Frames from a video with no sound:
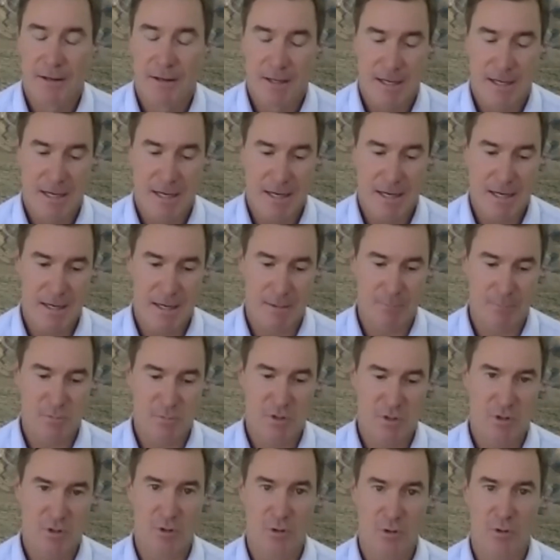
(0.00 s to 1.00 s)

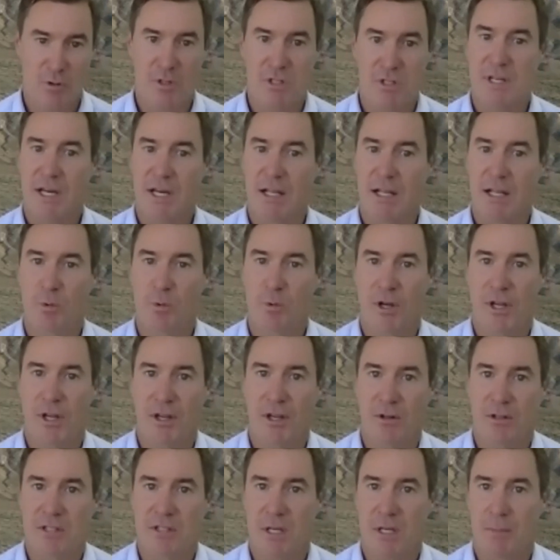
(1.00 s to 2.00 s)
to start
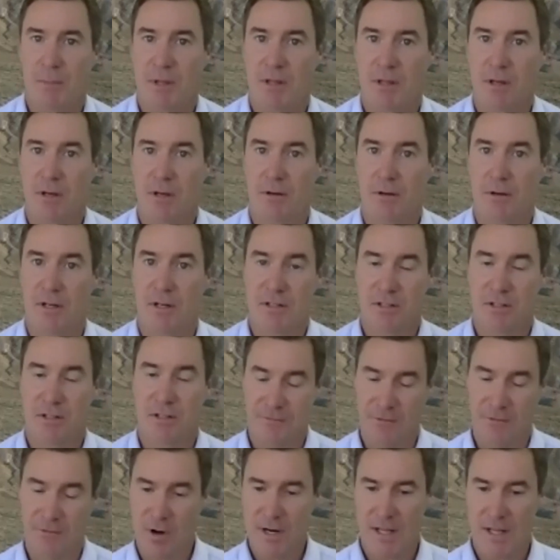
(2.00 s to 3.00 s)
working on
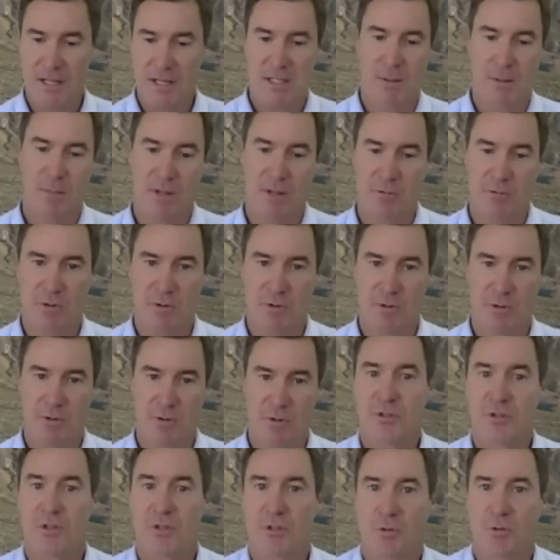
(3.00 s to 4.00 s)
defining some of the
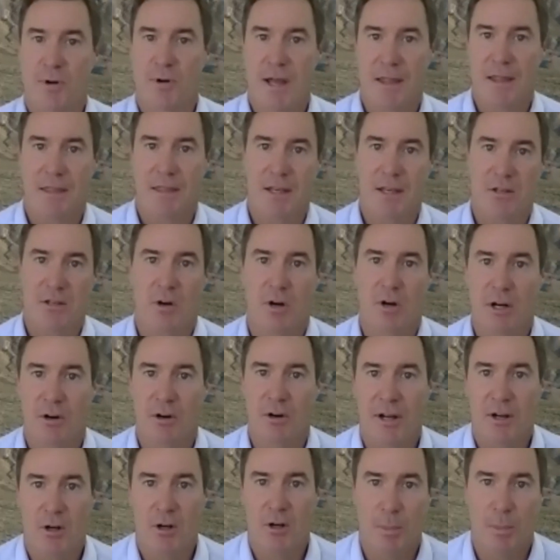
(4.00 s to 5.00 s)
resources around these
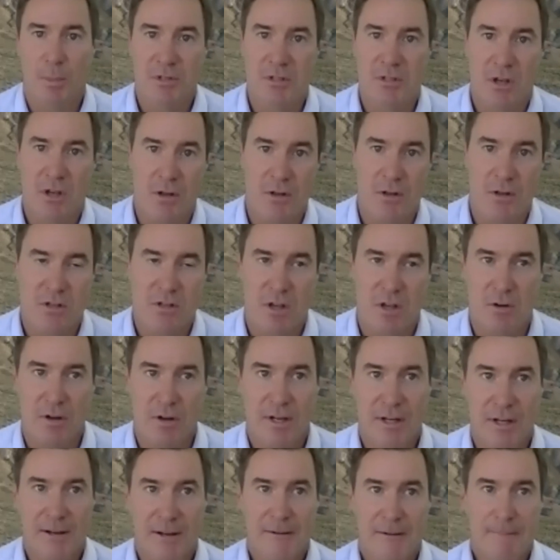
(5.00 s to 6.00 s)
high-grade copper zones.
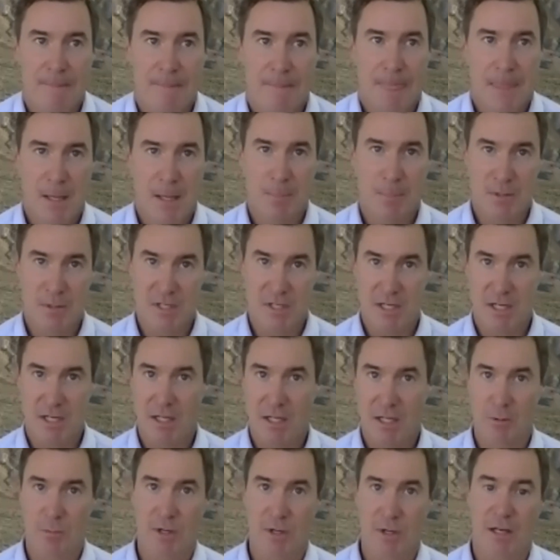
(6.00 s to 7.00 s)
So in
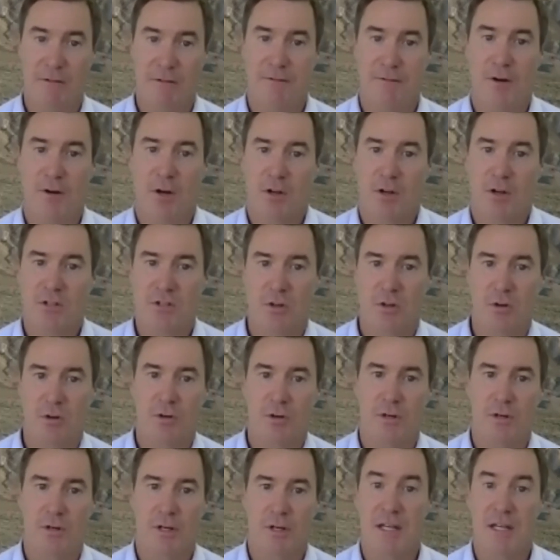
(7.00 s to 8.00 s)
particular, we're going to focus
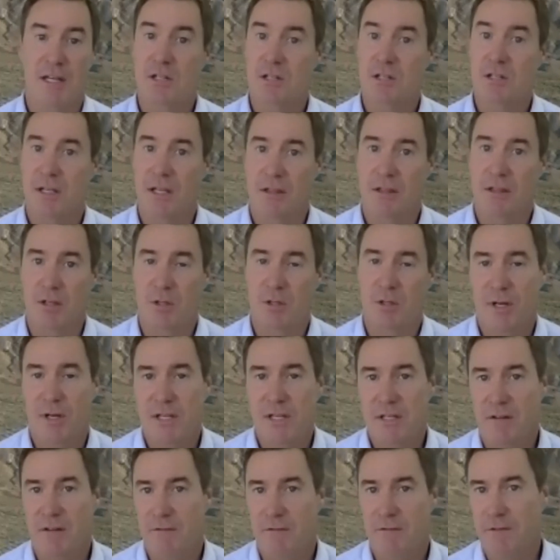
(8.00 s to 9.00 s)
on initially the
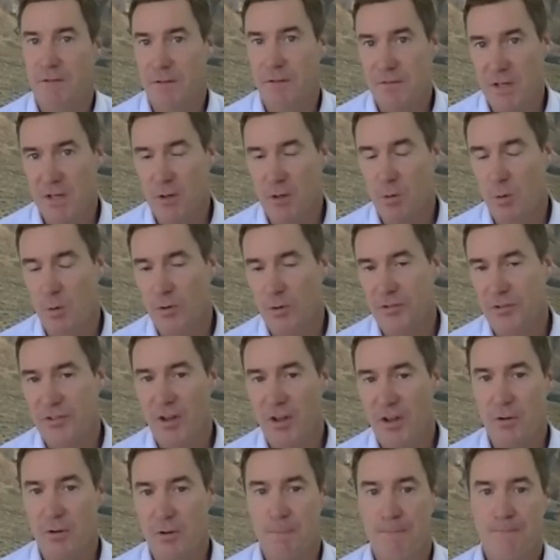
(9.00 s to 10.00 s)
2750 North
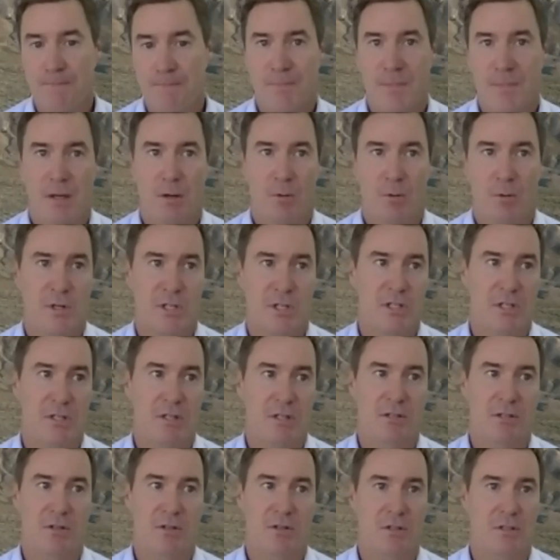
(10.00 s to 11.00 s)
Zone, which
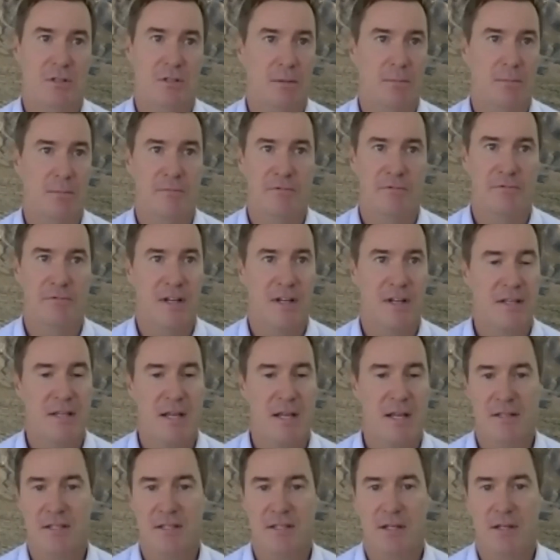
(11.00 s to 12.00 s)
has got some
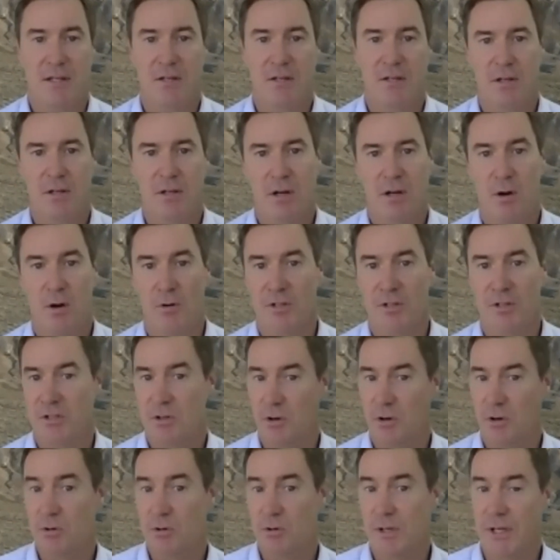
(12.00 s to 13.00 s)
fantastic
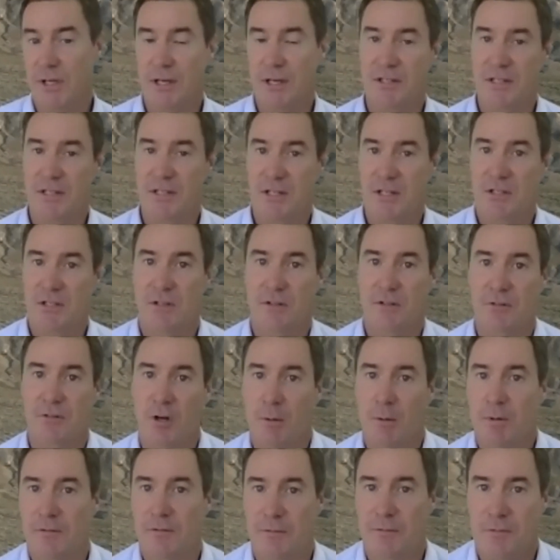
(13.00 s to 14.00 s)
historical intersections of
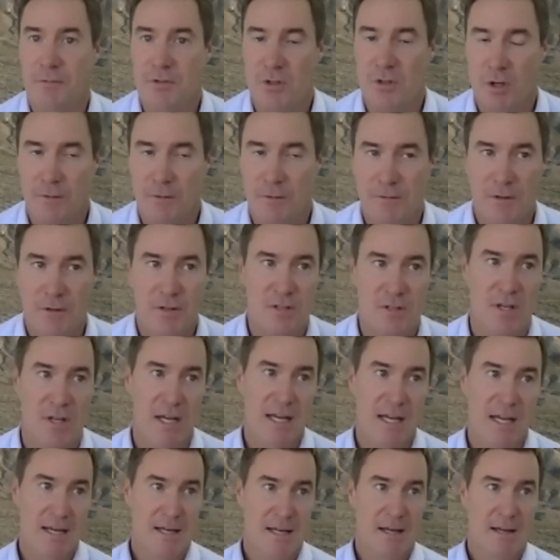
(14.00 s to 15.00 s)
copper from surface.
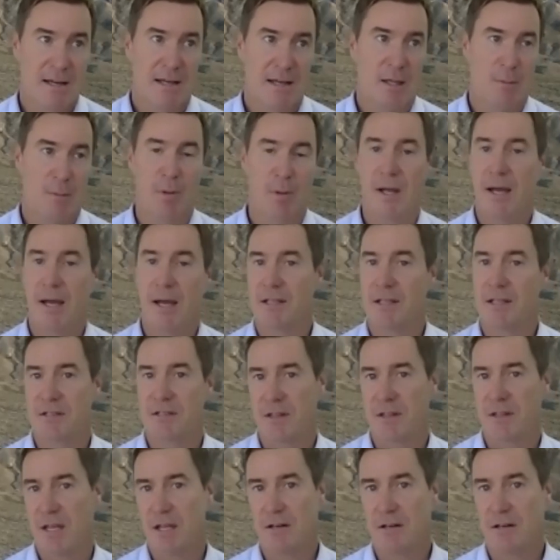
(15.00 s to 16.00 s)
The plan
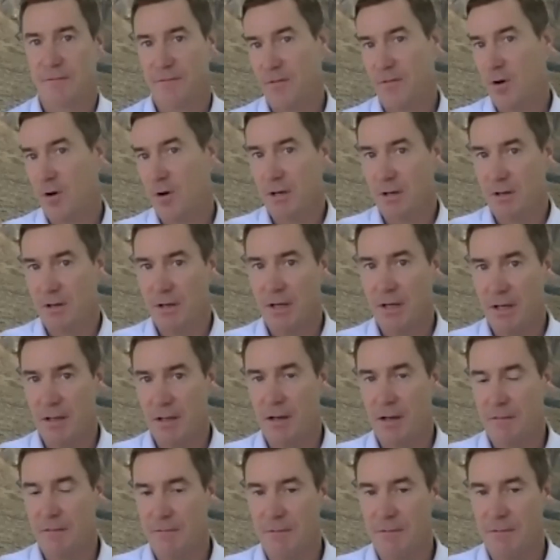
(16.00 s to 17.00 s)
is there to find
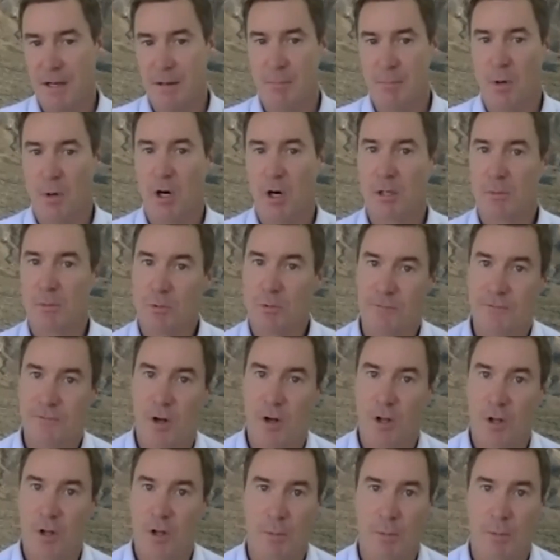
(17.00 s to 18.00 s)
a mineable
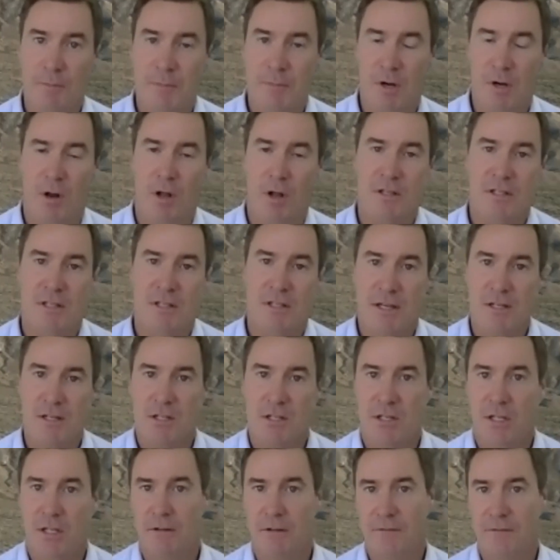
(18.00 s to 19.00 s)
volume of
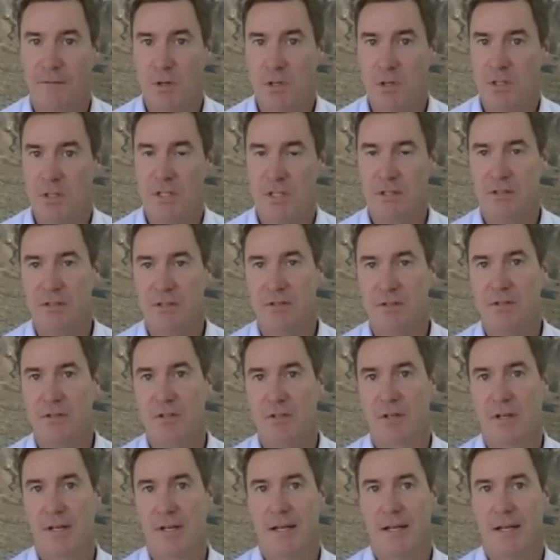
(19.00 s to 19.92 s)
mineralisation in the first instance,